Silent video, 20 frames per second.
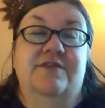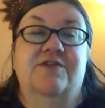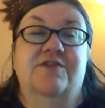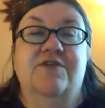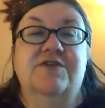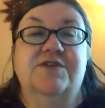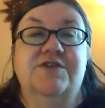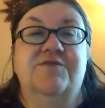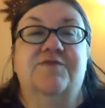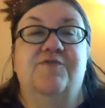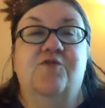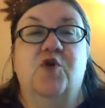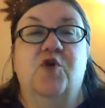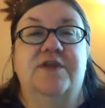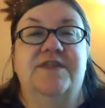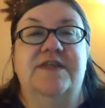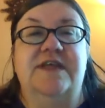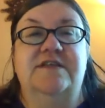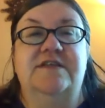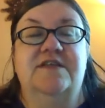those are 4
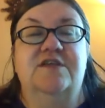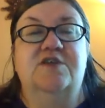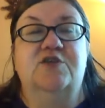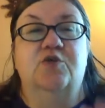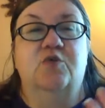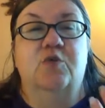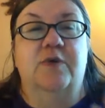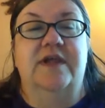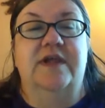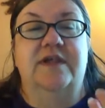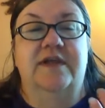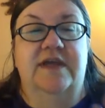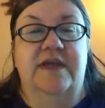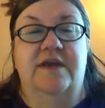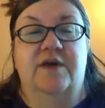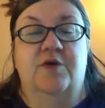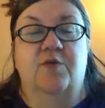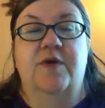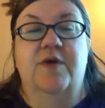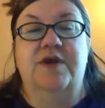things that you will
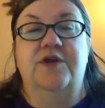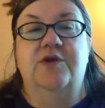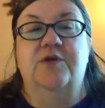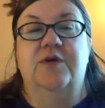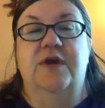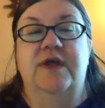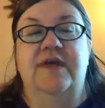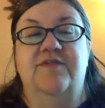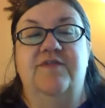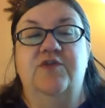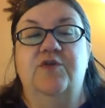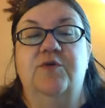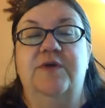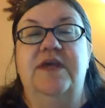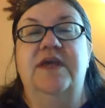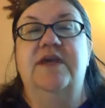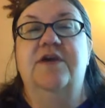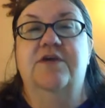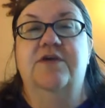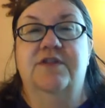hear. If you
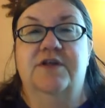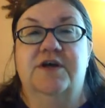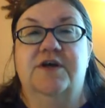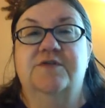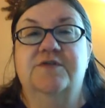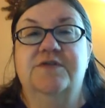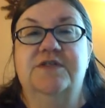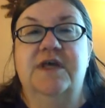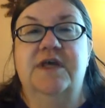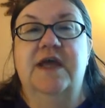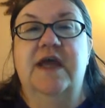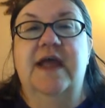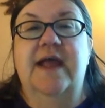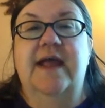hear those,